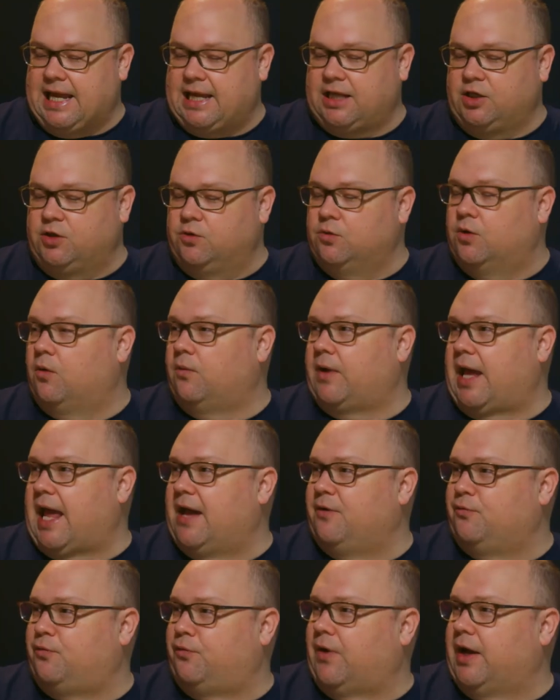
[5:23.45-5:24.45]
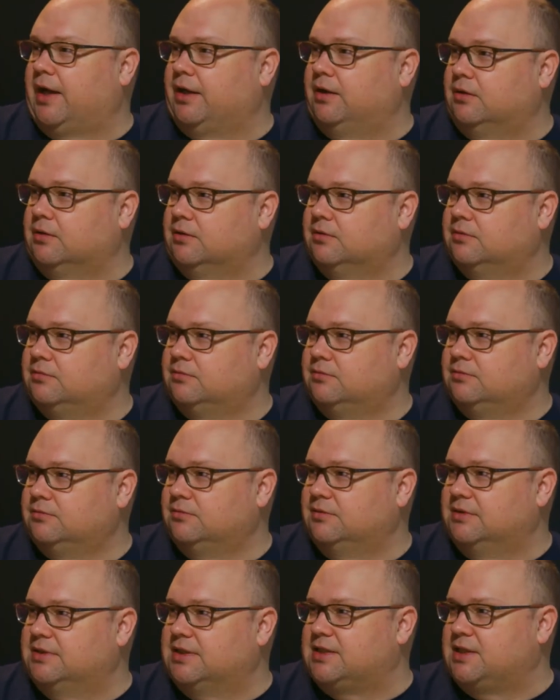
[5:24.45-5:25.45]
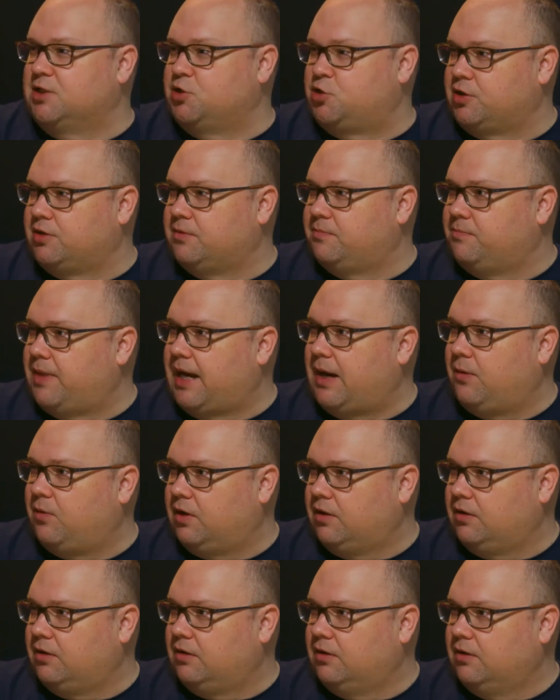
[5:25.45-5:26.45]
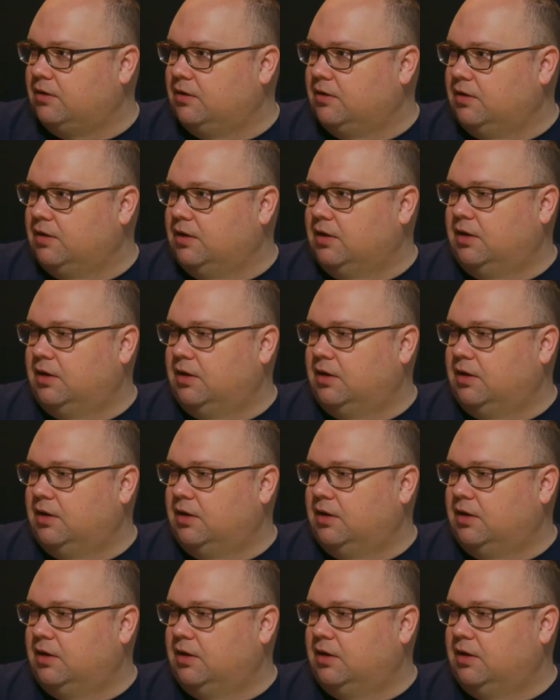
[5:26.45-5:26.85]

yet you don't have final decision power, mm -hmm.